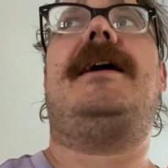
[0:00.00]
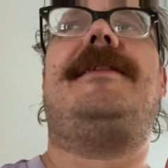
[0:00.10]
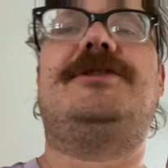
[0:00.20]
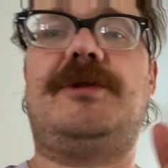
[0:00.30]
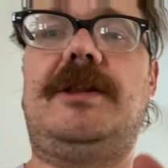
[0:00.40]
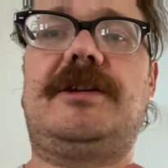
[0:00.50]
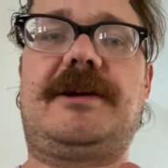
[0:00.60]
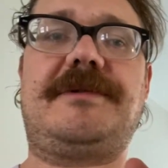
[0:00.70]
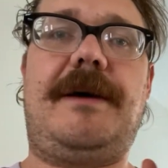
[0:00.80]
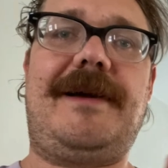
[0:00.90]
and that's what I look
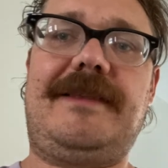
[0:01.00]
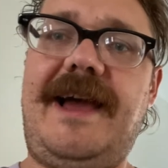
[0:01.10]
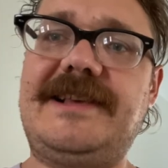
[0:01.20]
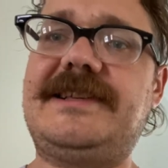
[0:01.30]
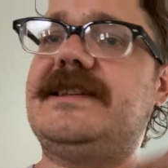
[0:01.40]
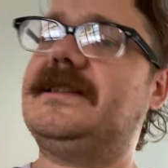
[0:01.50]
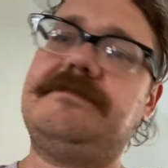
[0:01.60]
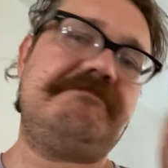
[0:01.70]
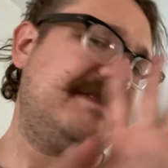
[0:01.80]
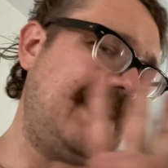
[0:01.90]
like without my glasses,
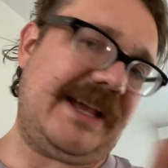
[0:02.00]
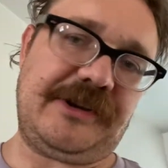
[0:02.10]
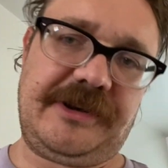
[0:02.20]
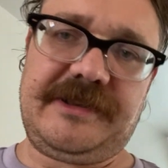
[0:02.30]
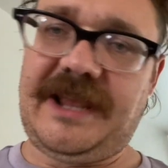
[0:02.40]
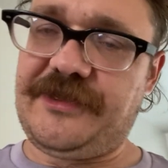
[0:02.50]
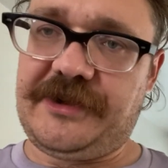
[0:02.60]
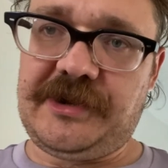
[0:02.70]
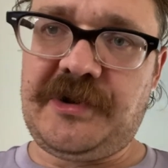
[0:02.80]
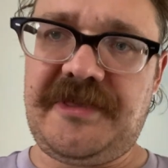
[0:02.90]
but neither, neither
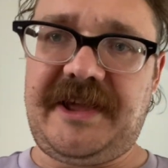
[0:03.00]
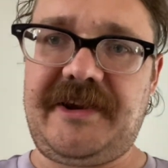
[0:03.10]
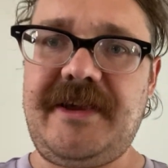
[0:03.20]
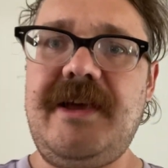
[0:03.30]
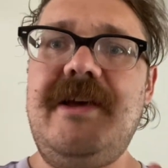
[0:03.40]
here nor there.